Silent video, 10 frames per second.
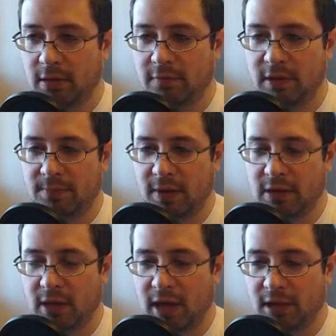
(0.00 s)
Not really my
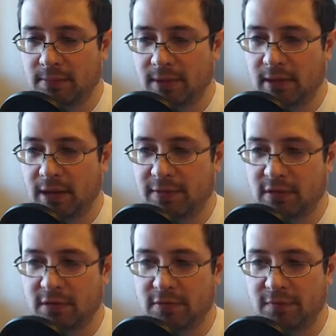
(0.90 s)
style, but I think
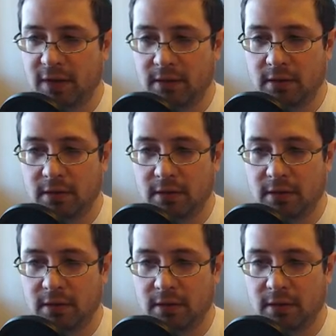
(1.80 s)
this is fine.